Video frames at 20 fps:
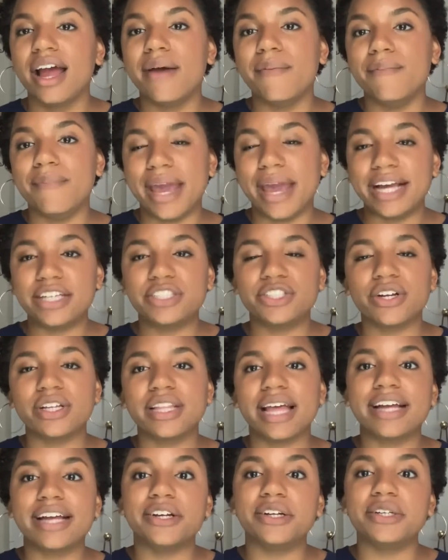Make sure
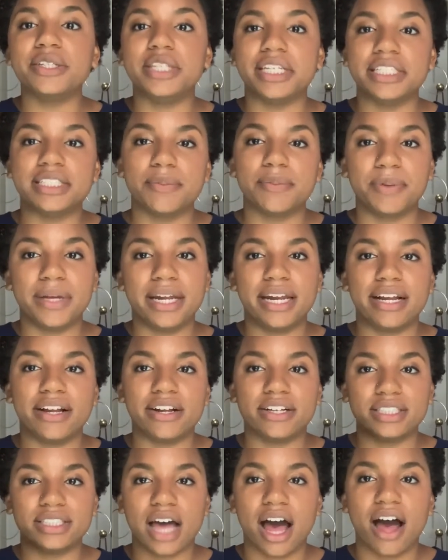that you're disciplining
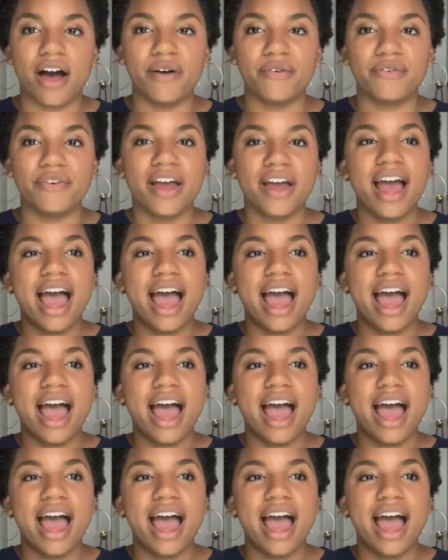yourself.